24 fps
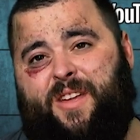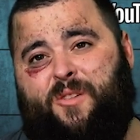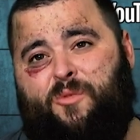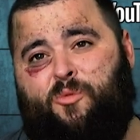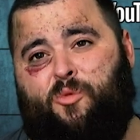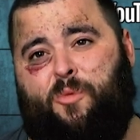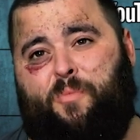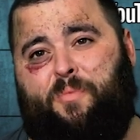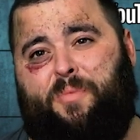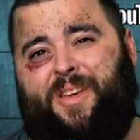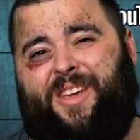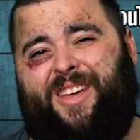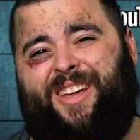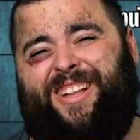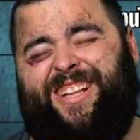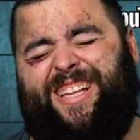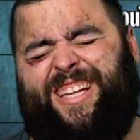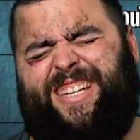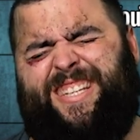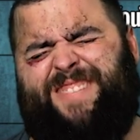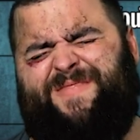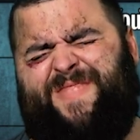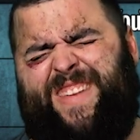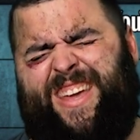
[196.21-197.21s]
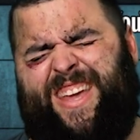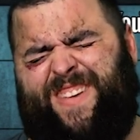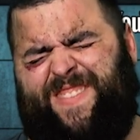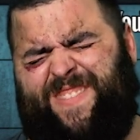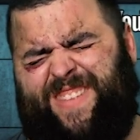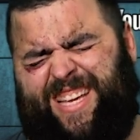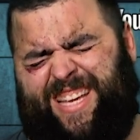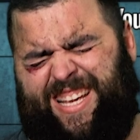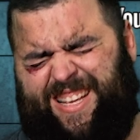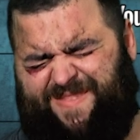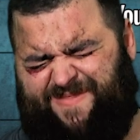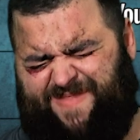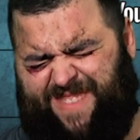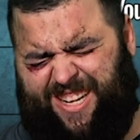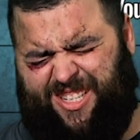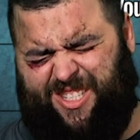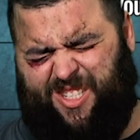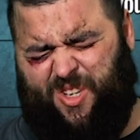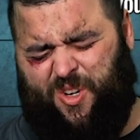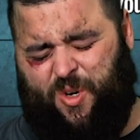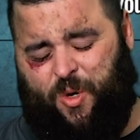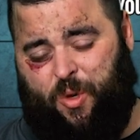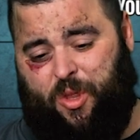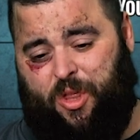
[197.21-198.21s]
Repeal it, maybe. My
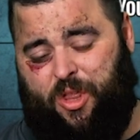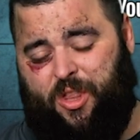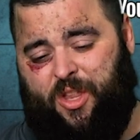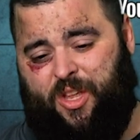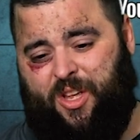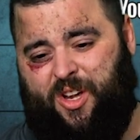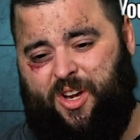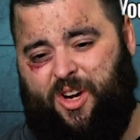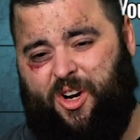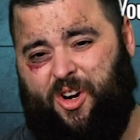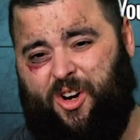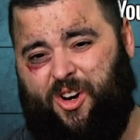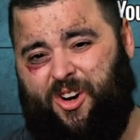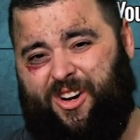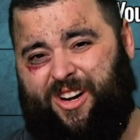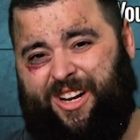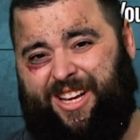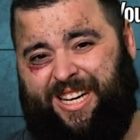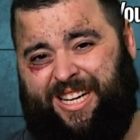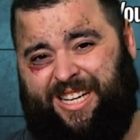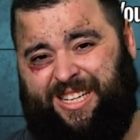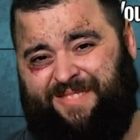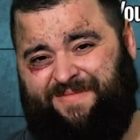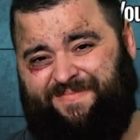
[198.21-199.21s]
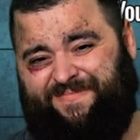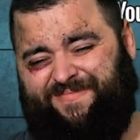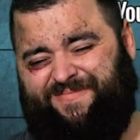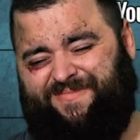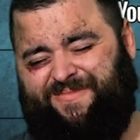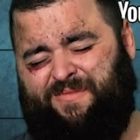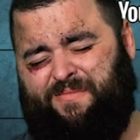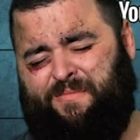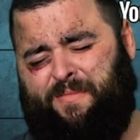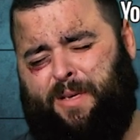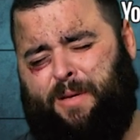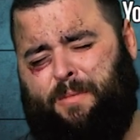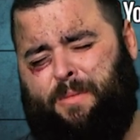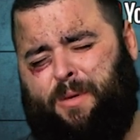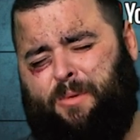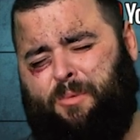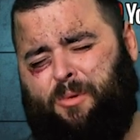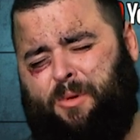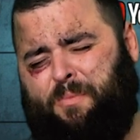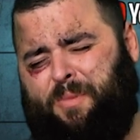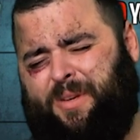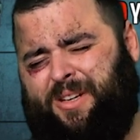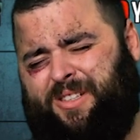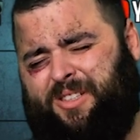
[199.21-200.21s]
tooth hurty. Maybe
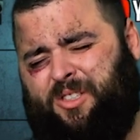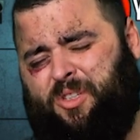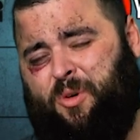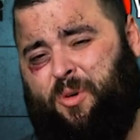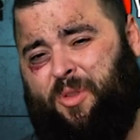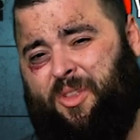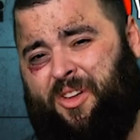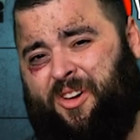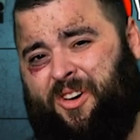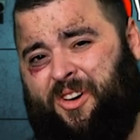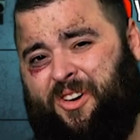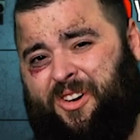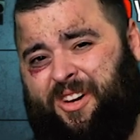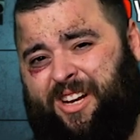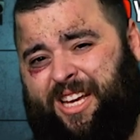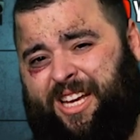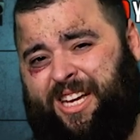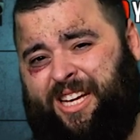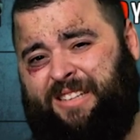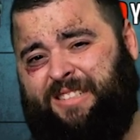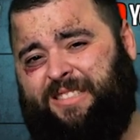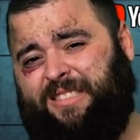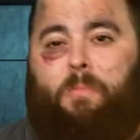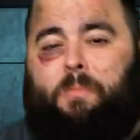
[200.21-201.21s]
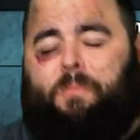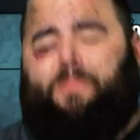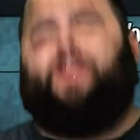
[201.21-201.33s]
repeal tooth hurty.